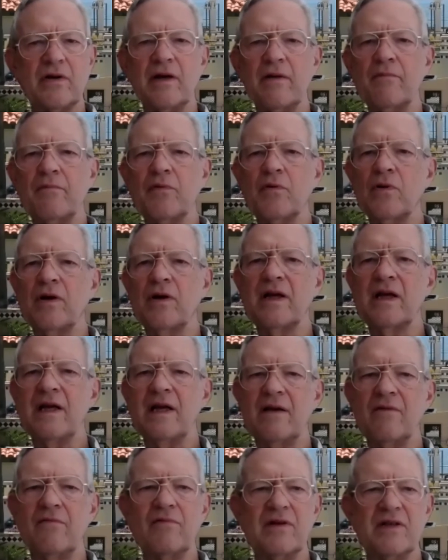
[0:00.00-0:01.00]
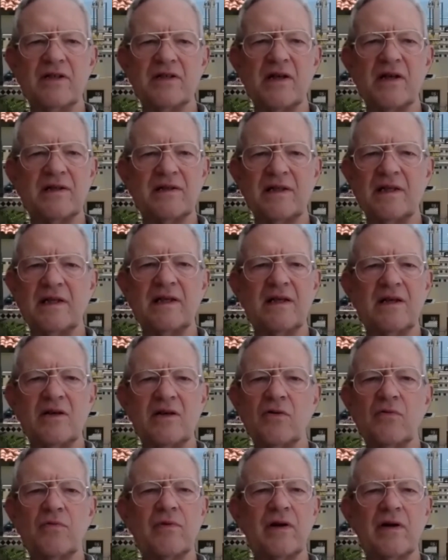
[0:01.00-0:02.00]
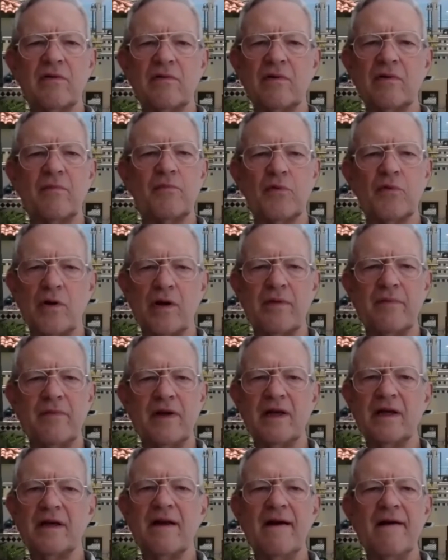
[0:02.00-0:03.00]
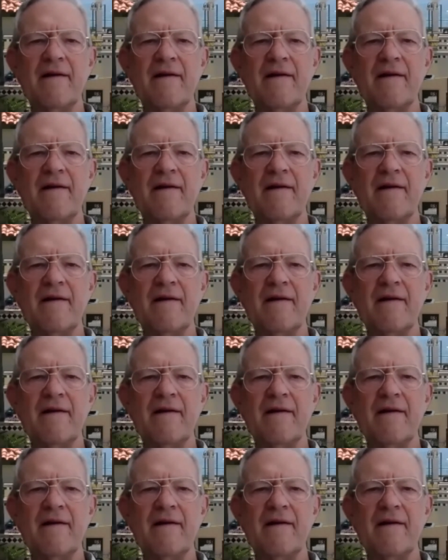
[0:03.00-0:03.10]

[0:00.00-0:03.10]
employee resulted in career employment